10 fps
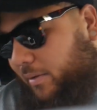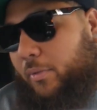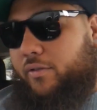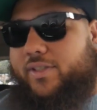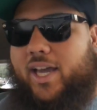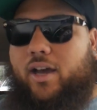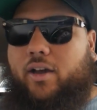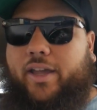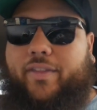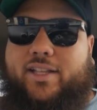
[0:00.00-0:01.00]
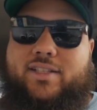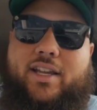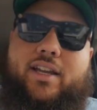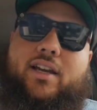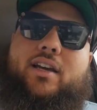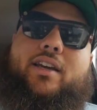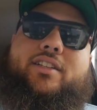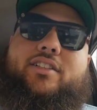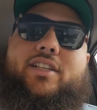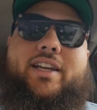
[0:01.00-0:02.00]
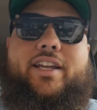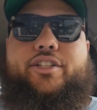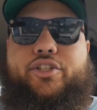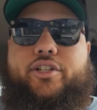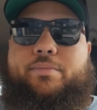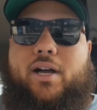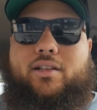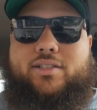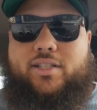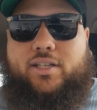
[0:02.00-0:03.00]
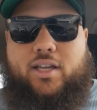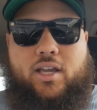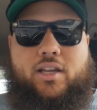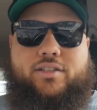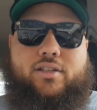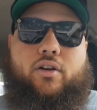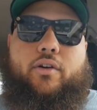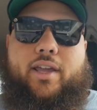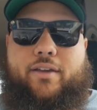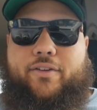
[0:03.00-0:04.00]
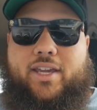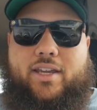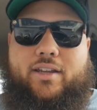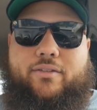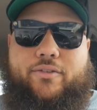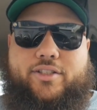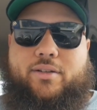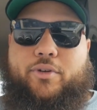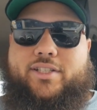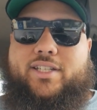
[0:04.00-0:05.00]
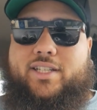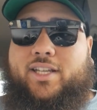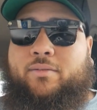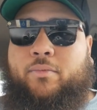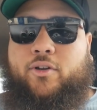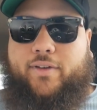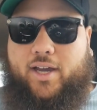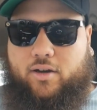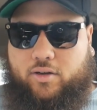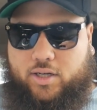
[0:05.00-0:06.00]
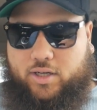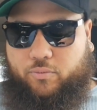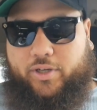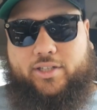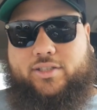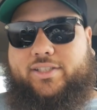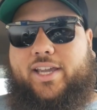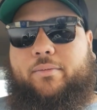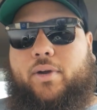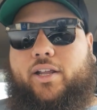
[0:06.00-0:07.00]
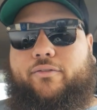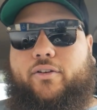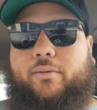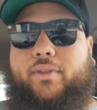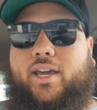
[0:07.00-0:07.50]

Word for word: he moves out. And that's like, a, it's just like an insurance policy. So if he, for some reason, didn't move out, uh, we could just take money from